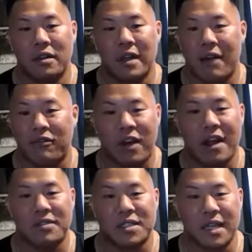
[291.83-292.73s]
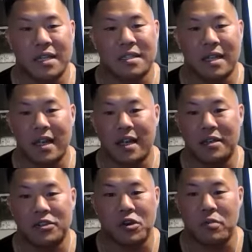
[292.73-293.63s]
at 5'6"
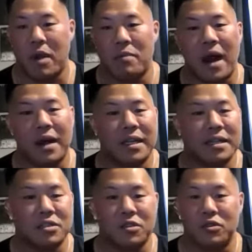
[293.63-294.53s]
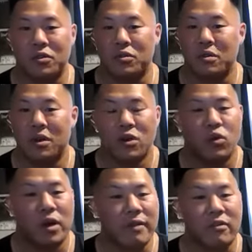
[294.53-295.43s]
and turn my body into
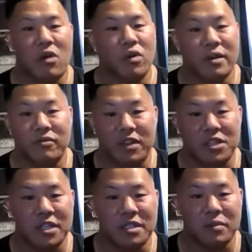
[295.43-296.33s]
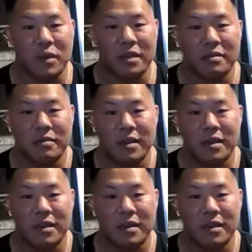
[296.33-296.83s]
whatever I want to envision it to be.